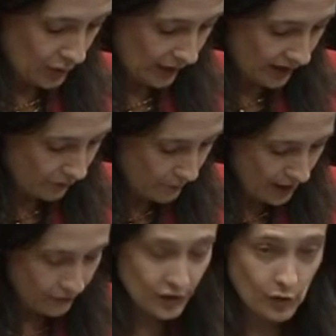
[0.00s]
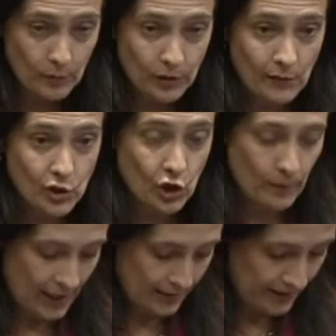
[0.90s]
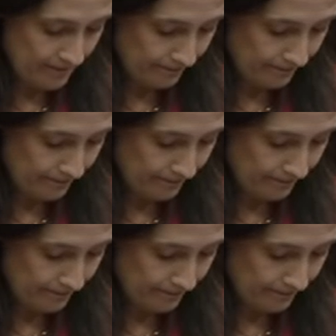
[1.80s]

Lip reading: will give birth to a premature baby.